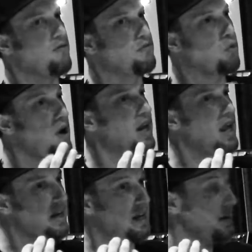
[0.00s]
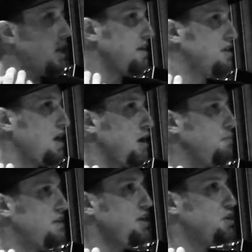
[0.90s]
twilight and nighttime
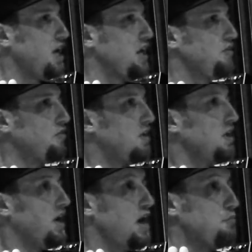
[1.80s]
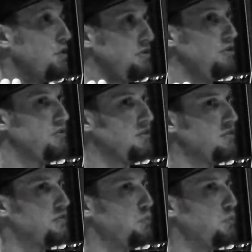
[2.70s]
DJs and producers,